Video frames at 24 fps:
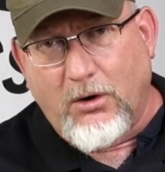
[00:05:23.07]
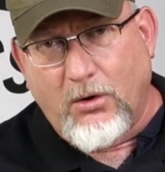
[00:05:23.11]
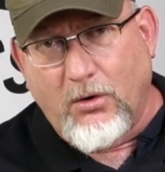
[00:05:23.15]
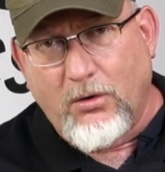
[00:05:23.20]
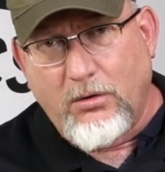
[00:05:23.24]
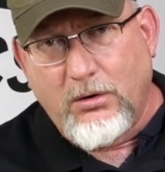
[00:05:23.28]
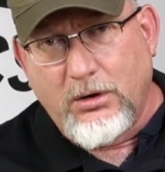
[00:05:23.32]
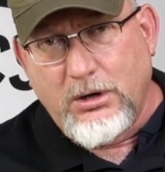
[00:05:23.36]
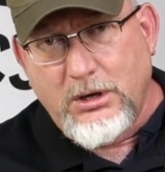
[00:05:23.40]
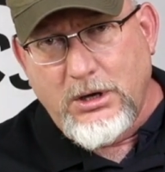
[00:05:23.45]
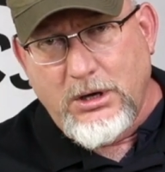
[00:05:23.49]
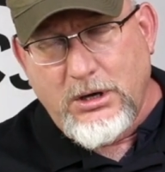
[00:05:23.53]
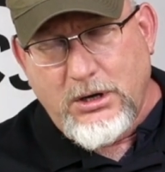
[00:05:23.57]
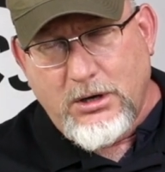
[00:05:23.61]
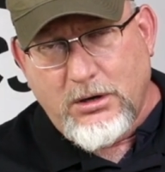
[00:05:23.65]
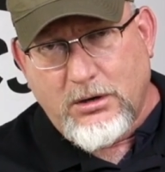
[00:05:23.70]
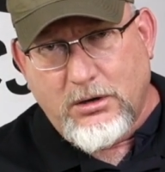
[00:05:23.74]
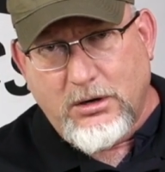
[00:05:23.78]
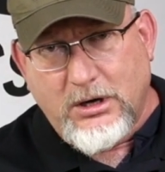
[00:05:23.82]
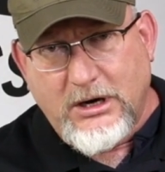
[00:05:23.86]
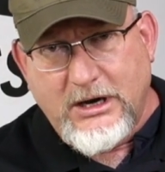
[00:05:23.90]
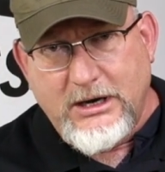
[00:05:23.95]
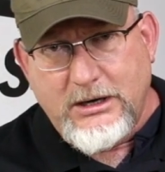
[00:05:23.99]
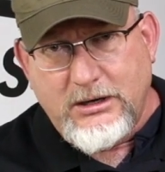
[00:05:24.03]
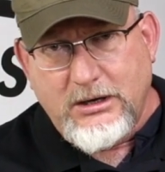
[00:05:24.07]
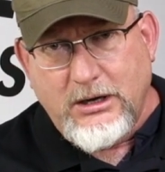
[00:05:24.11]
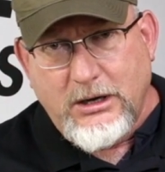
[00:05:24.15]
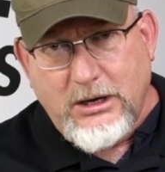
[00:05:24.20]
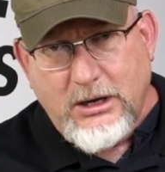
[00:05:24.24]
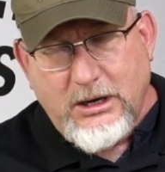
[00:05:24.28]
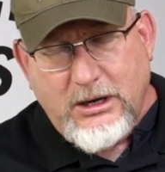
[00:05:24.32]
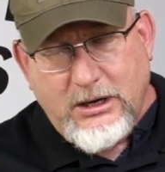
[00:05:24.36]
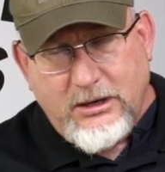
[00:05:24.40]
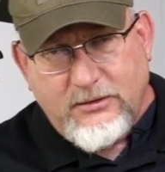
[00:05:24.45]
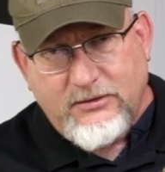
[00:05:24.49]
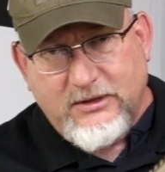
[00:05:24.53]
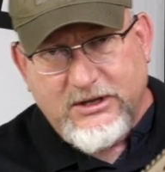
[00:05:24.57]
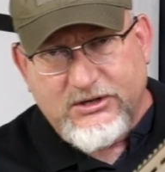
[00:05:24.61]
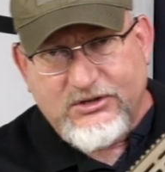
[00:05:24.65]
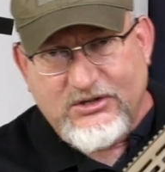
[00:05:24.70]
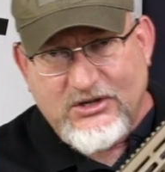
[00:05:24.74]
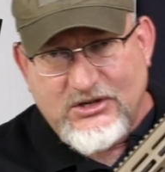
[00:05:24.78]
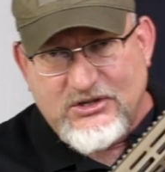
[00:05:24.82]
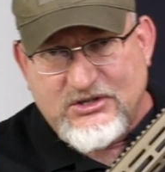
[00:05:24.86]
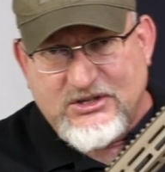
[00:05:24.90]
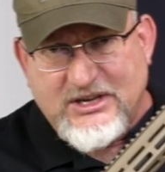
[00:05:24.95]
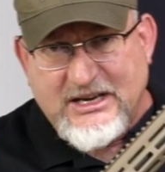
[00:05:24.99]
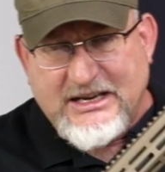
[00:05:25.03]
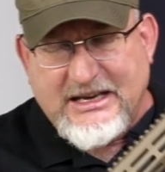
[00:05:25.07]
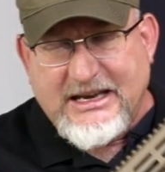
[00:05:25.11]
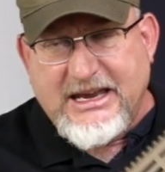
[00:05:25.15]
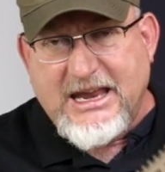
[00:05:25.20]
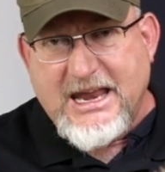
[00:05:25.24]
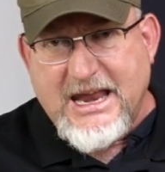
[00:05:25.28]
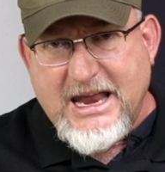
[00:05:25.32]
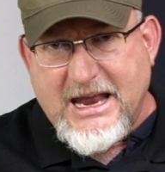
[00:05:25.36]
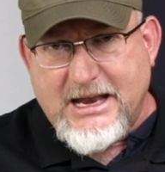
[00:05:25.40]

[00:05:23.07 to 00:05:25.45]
All right, this is the kit that is